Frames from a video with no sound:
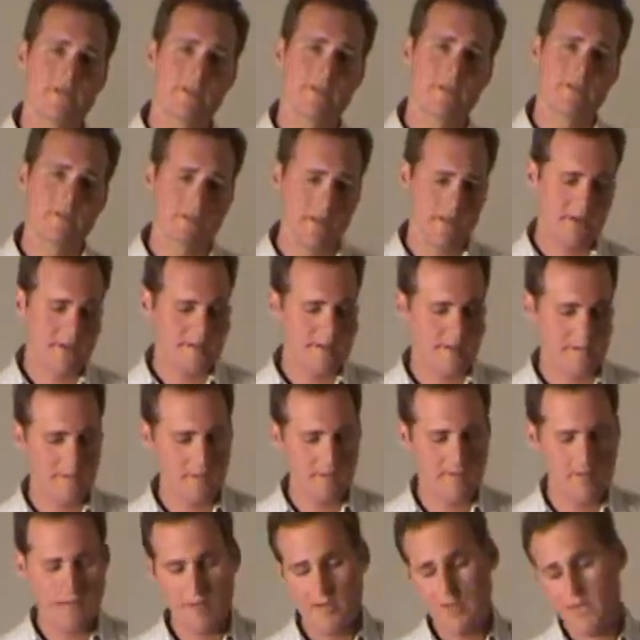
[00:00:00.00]
You can think to
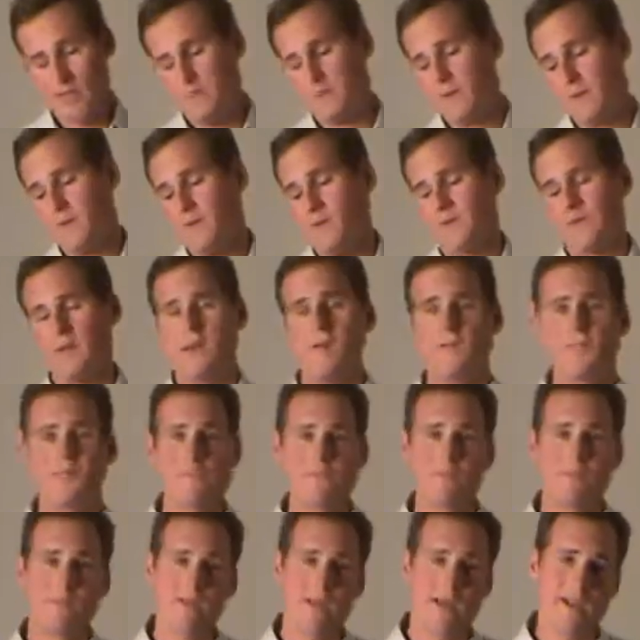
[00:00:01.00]
yourself, "I might be in the
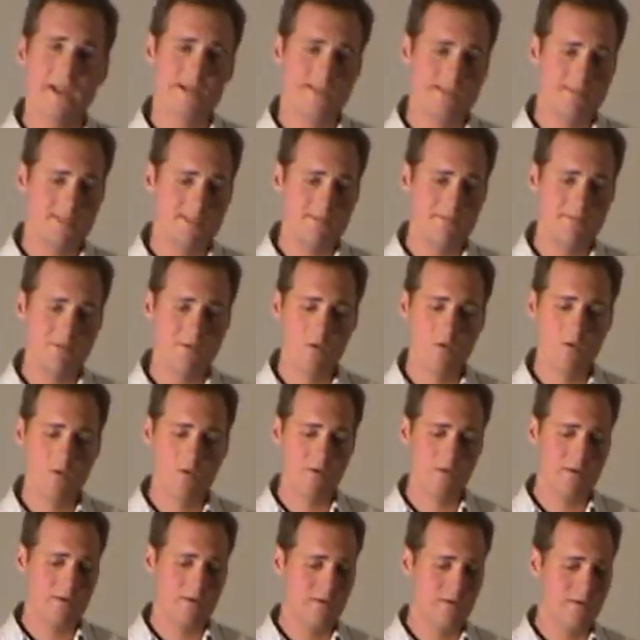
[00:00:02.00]
nosebleed, but I can see
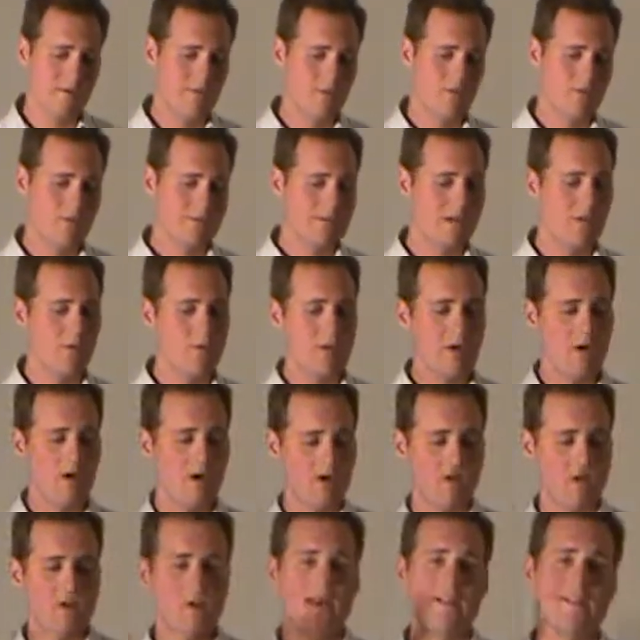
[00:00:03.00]
more of what's going
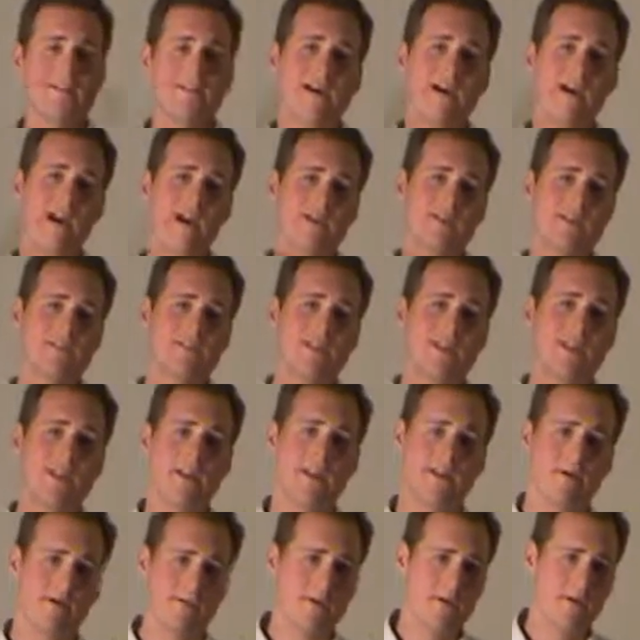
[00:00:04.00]
on in the entire
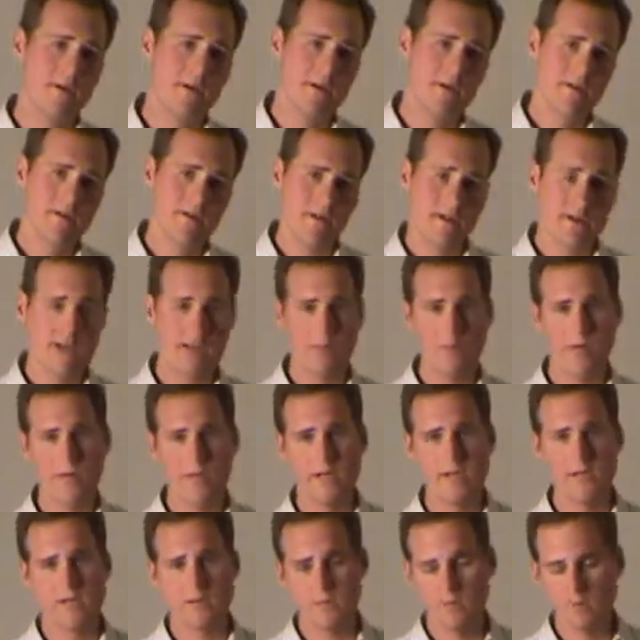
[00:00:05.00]
stadium than anyone
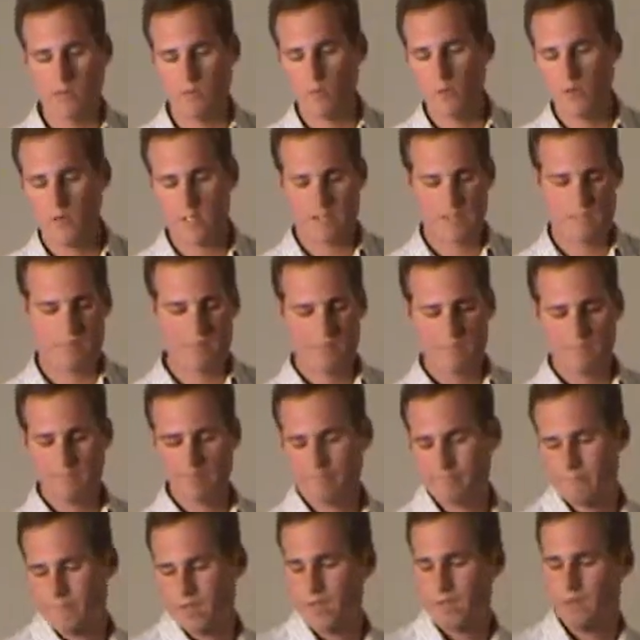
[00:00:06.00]
else." You can watch,
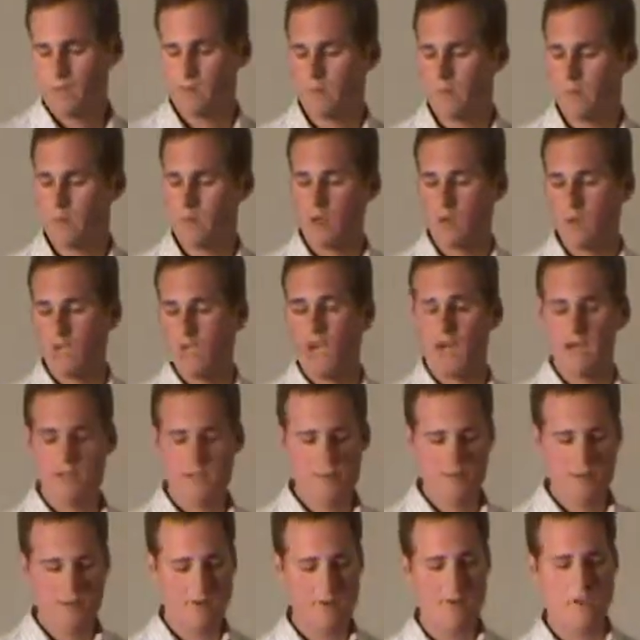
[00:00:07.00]
you know, a
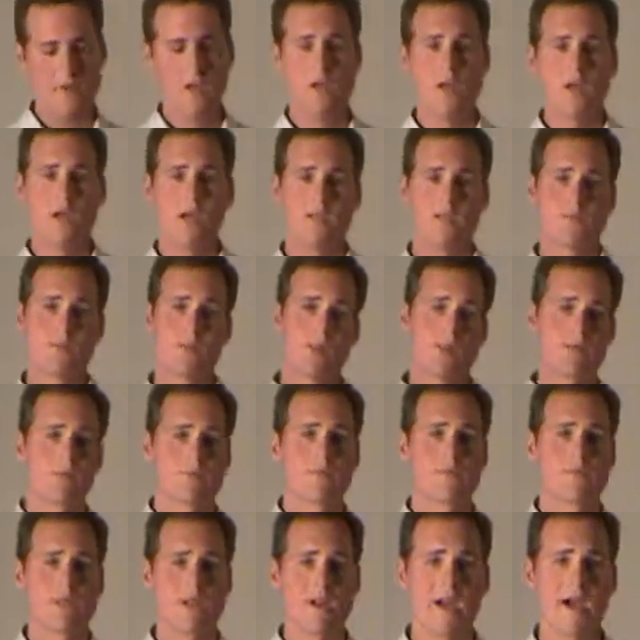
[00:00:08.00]
concert as well as
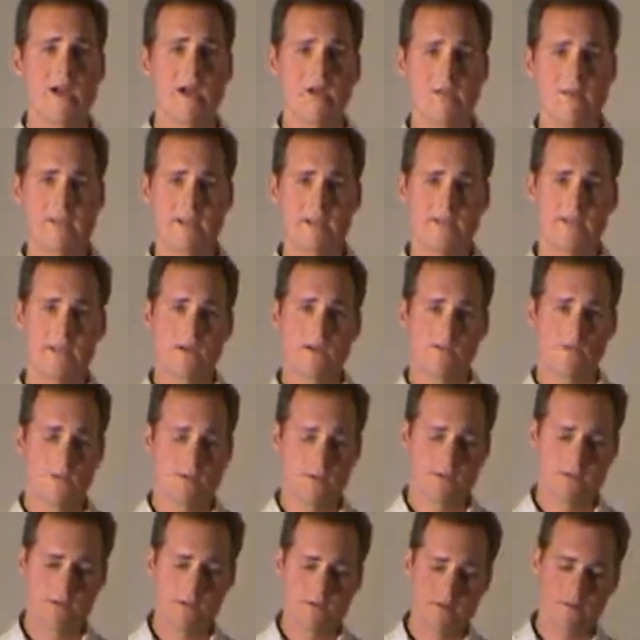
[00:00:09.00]
a regatta race at
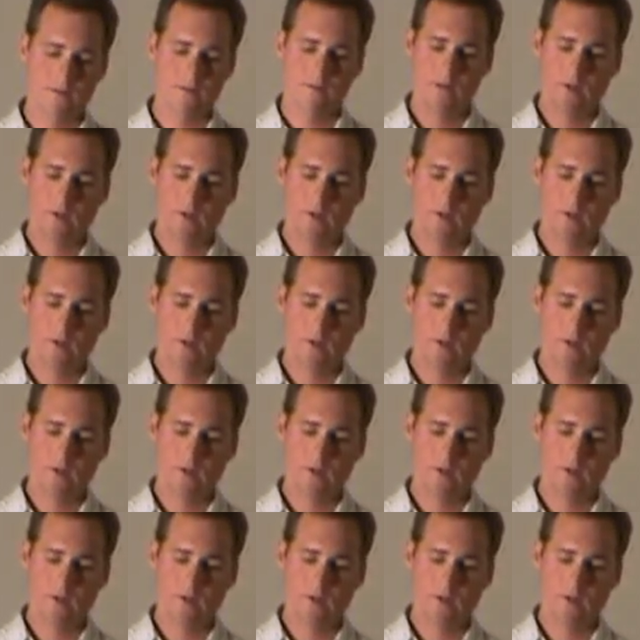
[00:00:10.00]
once.